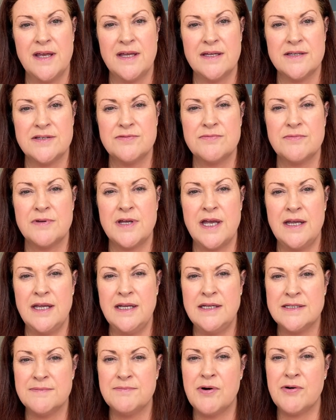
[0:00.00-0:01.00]
So
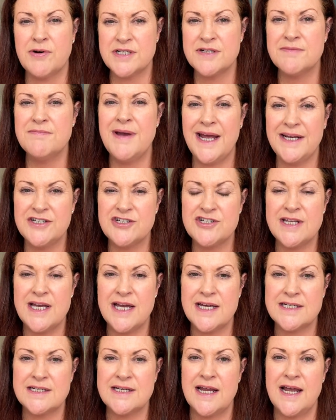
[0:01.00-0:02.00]
it's important to manage
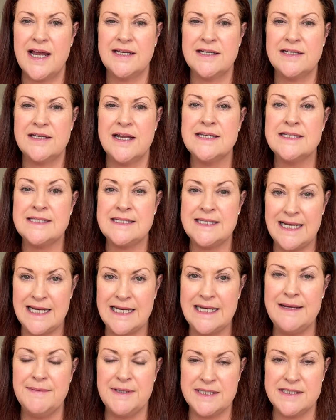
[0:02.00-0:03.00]
that and set
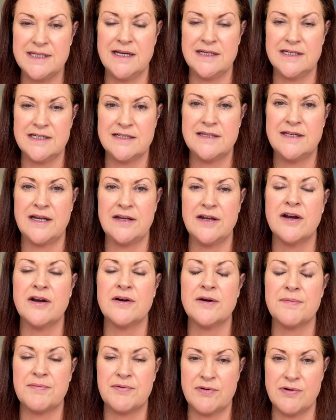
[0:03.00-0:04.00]
limits on it that
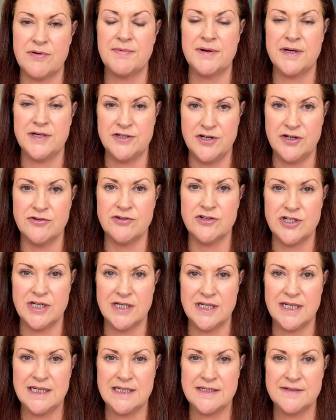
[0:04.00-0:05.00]
are appropriate to your
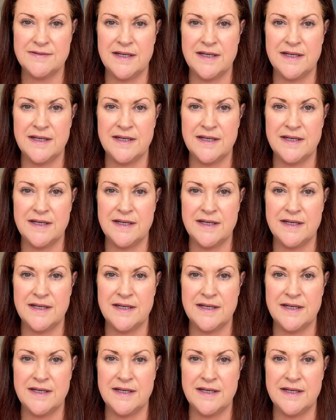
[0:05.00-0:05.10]
child